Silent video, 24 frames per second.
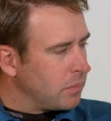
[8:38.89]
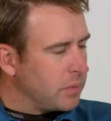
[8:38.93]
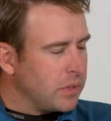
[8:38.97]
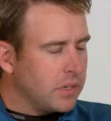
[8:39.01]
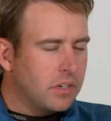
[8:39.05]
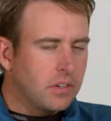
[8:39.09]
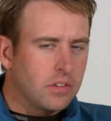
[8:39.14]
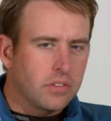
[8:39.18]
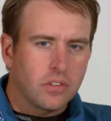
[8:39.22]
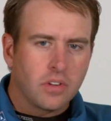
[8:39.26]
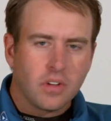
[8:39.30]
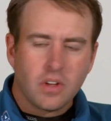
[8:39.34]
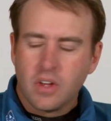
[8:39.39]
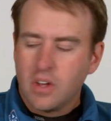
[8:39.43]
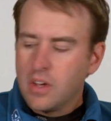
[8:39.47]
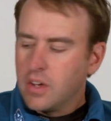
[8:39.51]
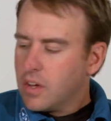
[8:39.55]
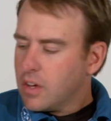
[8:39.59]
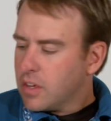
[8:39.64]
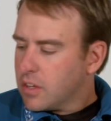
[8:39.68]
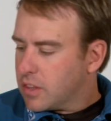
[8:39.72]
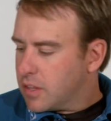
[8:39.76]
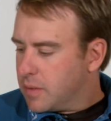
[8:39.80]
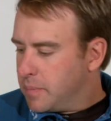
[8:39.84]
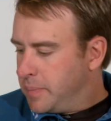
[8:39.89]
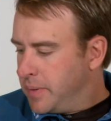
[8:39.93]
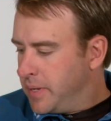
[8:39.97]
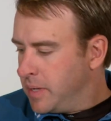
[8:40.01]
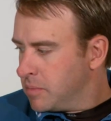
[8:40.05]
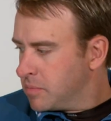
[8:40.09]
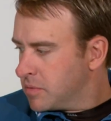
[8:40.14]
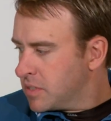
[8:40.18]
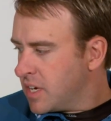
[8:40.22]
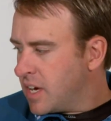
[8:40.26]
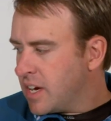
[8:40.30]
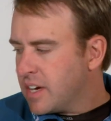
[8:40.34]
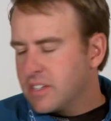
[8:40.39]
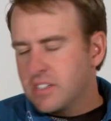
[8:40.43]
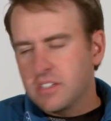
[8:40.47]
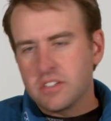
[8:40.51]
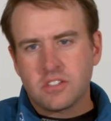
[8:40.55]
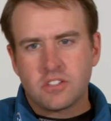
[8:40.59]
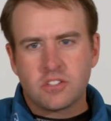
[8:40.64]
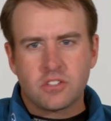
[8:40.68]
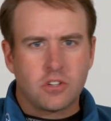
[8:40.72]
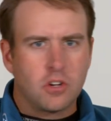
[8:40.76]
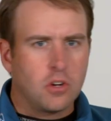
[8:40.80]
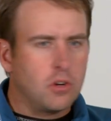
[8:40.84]
because the peep size and
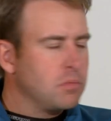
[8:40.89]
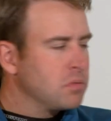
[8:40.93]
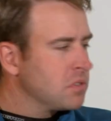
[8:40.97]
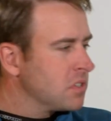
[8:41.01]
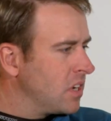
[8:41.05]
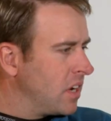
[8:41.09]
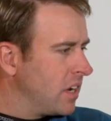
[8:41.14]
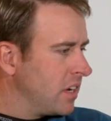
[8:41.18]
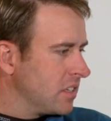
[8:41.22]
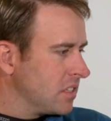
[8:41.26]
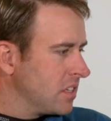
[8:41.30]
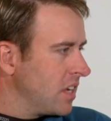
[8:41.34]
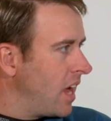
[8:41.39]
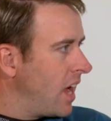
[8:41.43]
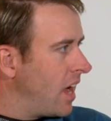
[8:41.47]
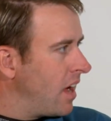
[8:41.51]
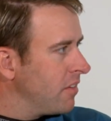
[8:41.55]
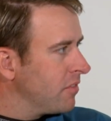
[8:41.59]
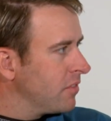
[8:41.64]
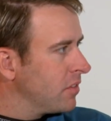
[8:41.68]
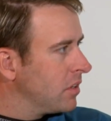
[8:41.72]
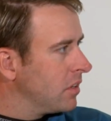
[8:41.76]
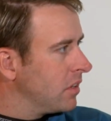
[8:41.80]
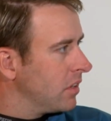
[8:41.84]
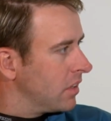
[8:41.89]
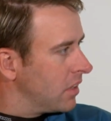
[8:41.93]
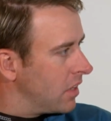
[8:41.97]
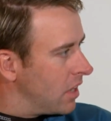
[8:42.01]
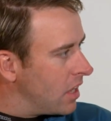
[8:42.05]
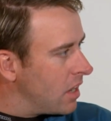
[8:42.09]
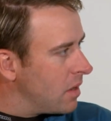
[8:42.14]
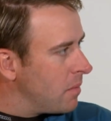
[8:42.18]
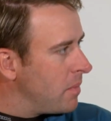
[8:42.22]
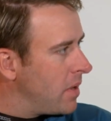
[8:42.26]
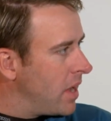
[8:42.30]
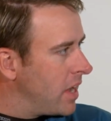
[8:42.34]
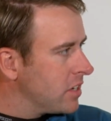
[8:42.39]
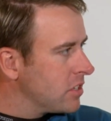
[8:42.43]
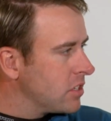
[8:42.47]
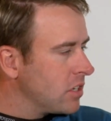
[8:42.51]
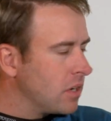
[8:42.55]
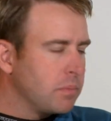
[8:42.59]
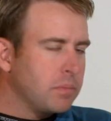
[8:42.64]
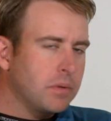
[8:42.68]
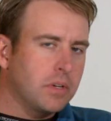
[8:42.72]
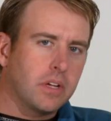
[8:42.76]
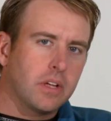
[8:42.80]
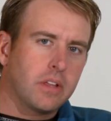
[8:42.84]
scope size have to kind of match
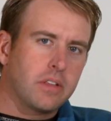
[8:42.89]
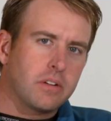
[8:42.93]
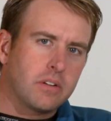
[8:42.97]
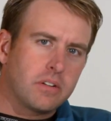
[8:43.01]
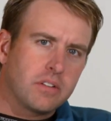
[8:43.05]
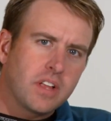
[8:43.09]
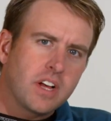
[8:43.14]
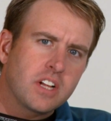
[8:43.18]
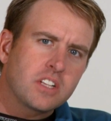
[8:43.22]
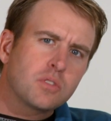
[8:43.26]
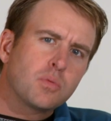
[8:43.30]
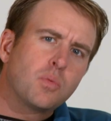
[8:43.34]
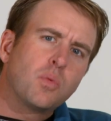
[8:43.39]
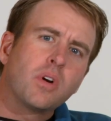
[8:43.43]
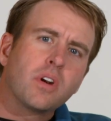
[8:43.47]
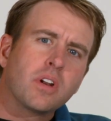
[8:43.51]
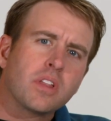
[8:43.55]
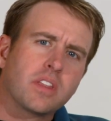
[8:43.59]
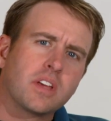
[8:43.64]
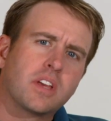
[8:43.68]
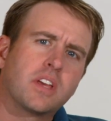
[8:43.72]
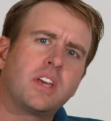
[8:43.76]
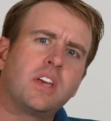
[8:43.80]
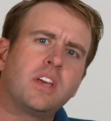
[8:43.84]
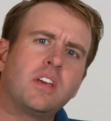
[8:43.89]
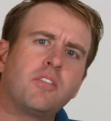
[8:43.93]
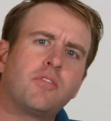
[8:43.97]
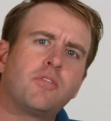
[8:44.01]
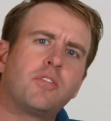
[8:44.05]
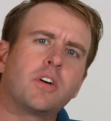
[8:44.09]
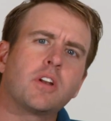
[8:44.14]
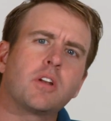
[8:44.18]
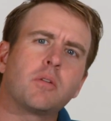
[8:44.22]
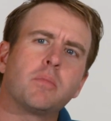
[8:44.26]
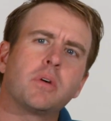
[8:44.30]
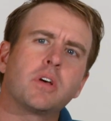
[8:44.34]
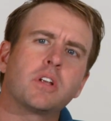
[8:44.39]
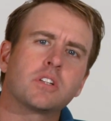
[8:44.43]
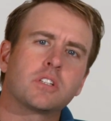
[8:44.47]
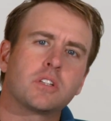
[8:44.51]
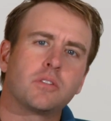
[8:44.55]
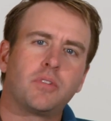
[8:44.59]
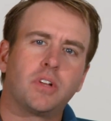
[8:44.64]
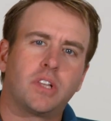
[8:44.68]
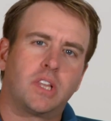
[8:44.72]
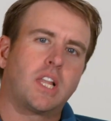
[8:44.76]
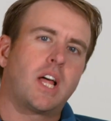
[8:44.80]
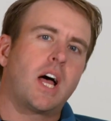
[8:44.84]
up together. And that's one of the key fundamentals
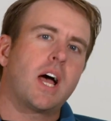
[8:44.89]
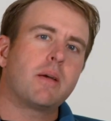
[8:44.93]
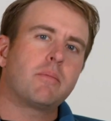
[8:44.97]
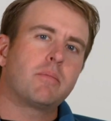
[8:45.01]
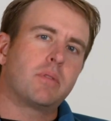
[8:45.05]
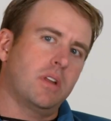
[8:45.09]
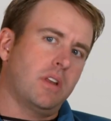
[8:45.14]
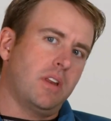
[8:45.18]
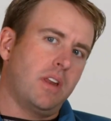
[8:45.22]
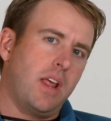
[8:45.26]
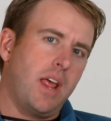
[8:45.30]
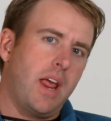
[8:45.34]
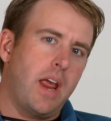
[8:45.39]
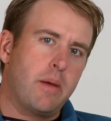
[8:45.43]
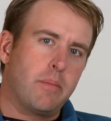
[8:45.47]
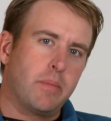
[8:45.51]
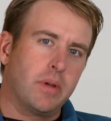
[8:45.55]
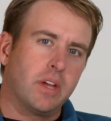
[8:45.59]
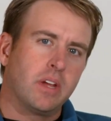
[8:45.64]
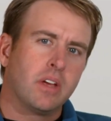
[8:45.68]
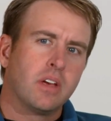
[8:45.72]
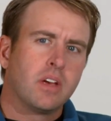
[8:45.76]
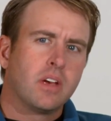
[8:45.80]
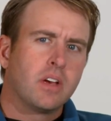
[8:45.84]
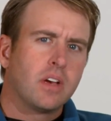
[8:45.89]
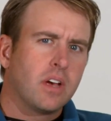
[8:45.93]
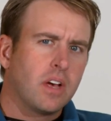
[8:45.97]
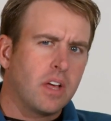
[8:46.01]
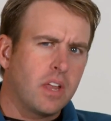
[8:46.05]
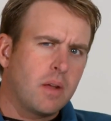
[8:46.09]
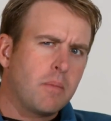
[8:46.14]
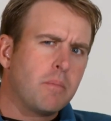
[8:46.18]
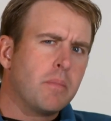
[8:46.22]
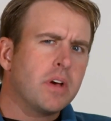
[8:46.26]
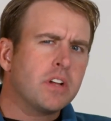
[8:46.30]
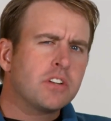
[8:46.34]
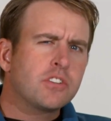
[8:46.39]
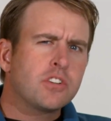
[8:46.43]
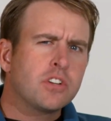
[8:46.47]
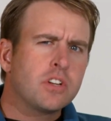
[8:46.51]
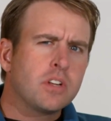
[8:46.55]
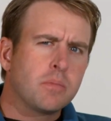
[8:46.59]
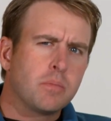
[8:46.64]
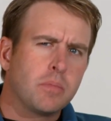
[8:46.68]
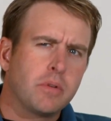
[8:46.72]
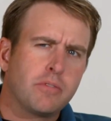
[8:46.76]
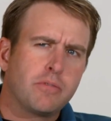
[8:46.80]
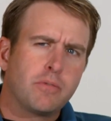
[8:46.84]
of alignment and aiming. And I mentioned
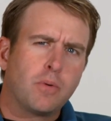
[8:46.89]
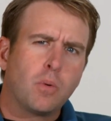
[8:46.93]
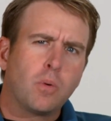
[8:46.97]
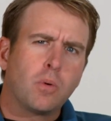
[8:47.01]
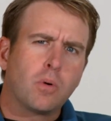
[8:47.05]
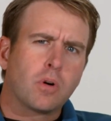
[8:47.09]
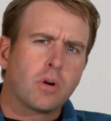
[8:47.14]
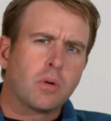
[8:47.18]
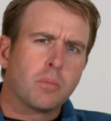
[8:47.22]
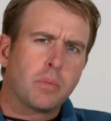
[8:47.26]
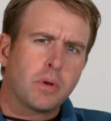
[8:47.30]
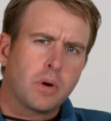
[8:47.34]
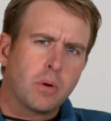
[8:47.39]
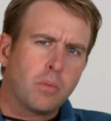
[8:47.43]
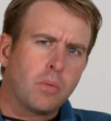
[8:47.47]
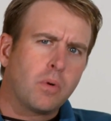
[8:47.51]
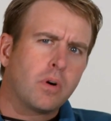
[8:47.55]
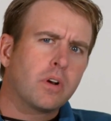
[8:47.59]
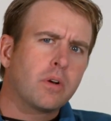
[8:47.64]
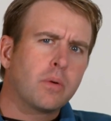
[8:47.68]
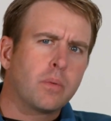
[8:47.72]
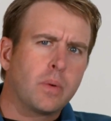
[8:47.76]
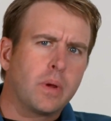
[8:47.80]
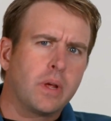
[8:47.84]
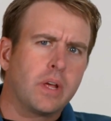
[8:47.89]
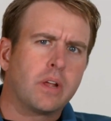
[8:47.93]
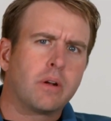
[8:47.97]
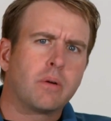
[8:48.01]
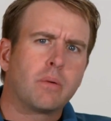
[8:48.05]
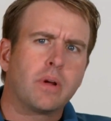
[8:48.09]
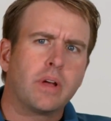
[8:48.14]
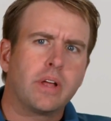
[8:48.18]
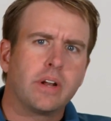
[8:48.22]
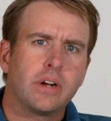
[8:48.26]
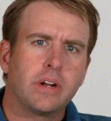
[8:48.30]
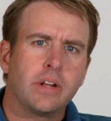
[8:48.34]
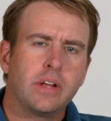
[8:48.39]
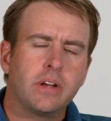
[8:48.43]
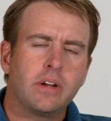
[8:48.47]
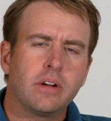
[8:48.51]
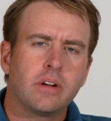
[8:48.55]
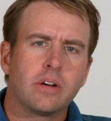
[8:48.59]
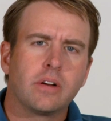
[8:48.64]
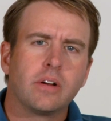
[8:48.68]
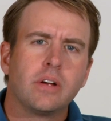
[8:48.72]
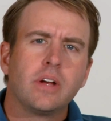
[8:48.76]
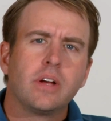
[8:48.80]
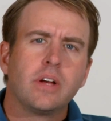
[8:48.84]
it before, but I want to reiterate it
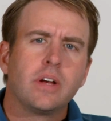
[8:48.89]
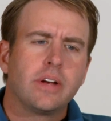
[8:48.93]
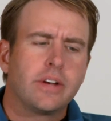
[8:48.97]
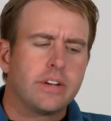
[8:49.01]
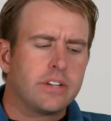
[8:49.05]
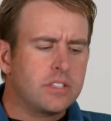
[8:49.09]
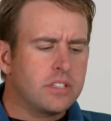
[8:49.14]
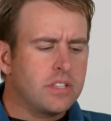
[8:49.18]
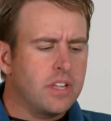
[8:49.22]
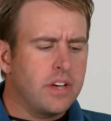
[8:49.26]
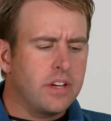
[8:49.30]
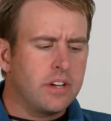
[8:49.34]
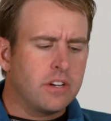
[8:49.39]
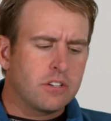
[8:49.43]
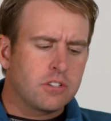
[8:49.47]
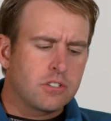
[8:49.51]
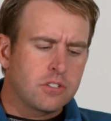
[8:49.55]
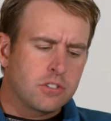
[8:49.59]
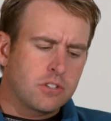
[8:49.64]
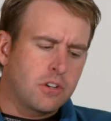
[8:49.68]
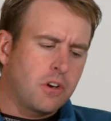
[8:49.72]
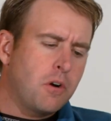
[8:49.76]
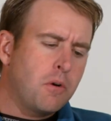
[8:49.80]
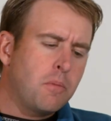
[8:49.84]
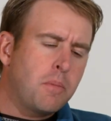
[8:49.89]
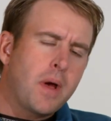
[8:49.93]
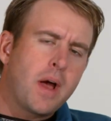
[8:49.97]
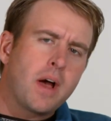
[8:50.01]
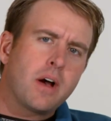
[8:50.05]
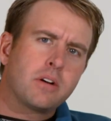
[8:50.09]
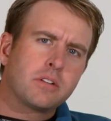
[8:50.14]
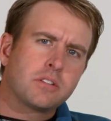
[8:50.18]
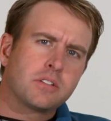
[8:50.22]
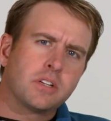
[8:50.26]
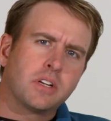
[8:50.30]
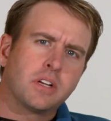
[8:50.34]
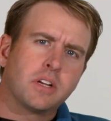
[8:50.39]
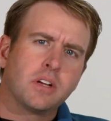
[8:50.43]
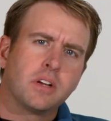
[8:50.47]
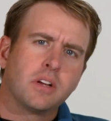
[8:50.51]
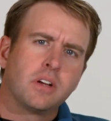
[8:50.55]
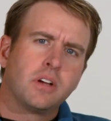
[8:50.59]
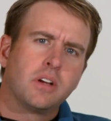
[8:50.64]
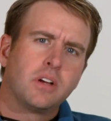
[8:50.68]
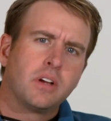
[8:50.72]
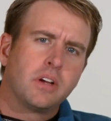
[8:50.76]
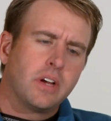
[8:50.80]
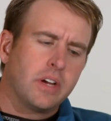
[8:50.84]
here is that your scope housing
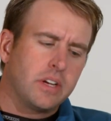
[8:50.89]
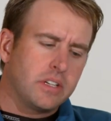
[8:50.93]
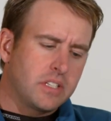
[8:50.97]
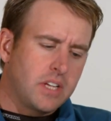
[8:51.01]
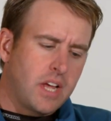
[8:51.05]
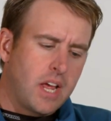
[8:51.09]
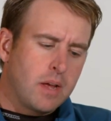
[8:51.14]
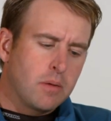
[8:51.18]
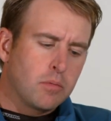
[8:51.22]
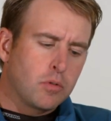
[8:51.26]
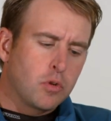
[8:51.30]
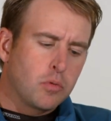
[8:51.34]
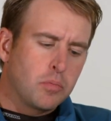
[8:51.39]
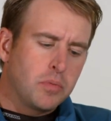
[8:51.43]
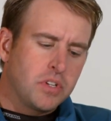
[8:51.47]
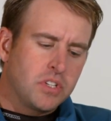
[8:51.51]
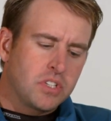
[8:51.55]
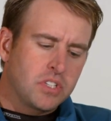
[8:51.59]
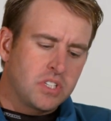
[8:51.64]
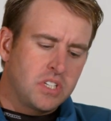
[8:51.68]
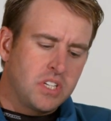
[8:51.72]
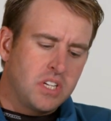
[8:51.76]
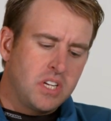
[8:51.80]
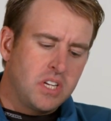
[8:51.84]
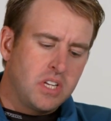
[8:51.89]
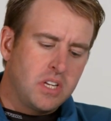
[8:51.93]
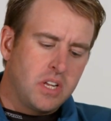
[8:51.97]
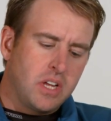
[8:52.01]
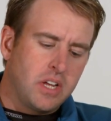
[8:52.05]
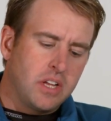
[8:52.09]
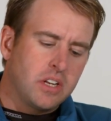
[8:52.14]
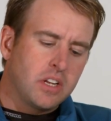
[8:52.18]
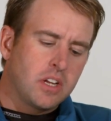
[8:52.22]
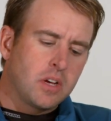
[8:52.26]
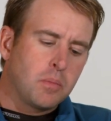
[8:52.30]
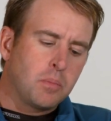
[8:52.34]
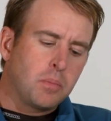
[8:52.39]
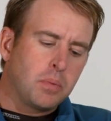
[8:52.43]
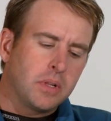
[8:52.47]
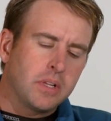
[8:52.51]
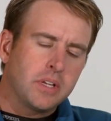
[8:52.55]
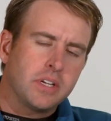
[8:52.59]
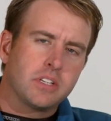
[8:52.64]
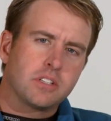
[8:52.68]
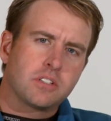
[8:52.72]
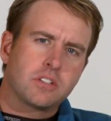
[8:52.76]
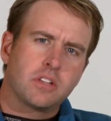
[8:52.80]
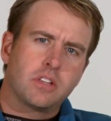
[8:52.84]
is able to be seen
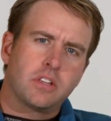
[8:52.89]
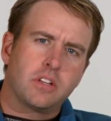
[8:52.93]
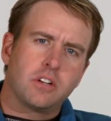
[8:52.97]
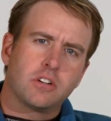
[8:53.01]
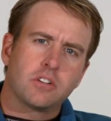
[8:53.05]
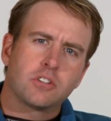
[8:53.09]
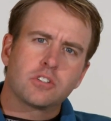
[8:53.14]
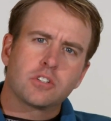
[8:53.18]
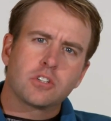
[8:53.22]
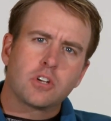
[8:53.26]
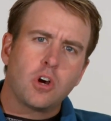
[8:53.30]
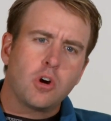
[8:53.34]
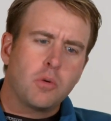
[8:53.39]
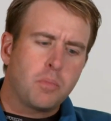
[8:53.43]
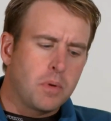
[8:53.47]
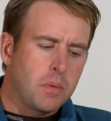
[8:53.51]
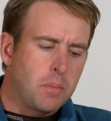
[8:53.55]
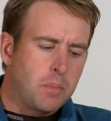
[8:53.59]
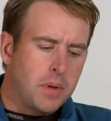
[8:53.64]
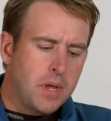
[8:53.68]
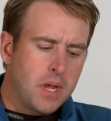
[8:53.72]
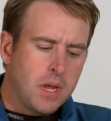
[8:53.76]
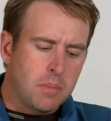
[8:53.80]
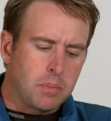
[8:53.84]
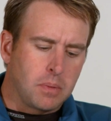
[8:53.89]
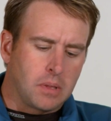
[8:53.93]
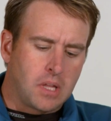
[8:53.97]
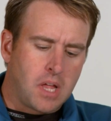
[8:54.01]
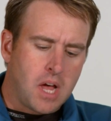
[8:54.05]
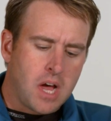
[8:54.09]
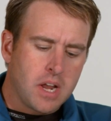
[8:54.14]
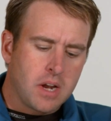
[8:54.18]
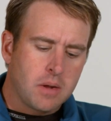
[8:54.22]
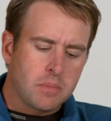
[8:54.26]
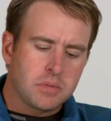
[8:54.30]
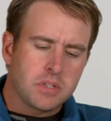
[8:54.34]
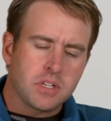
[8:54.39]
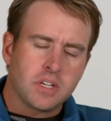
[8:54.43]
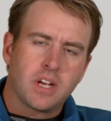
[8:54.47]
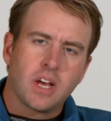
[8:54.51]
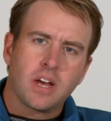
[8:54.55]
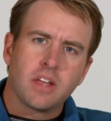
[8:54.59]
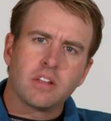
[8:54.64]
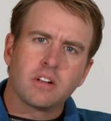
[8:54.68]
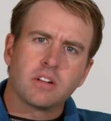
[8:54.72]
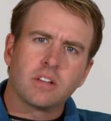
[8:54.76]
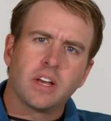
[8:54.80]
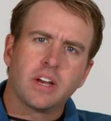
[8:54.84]
incomplete so that your scope and peep line up
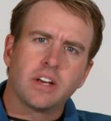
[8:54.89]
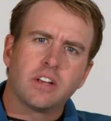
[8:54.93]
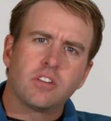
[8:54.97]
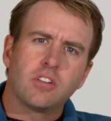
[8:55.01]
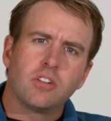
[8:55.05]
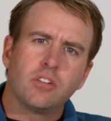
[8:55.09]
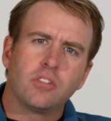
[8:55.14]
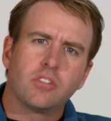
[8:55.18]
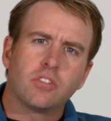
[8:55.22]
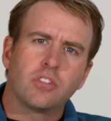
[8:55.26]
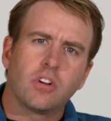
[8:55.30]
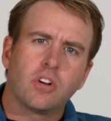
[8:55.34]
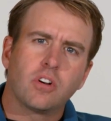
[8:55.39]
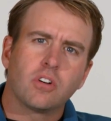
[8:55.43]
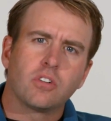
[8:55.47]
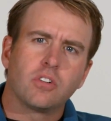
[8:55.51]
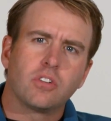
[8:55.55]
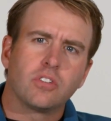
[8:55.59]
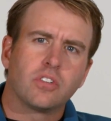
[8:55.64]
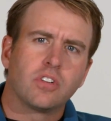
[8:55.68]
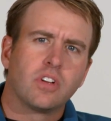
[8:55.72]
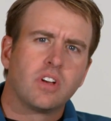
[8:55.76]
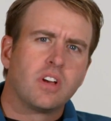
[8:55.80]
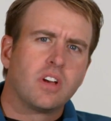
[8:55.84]
together like two circles.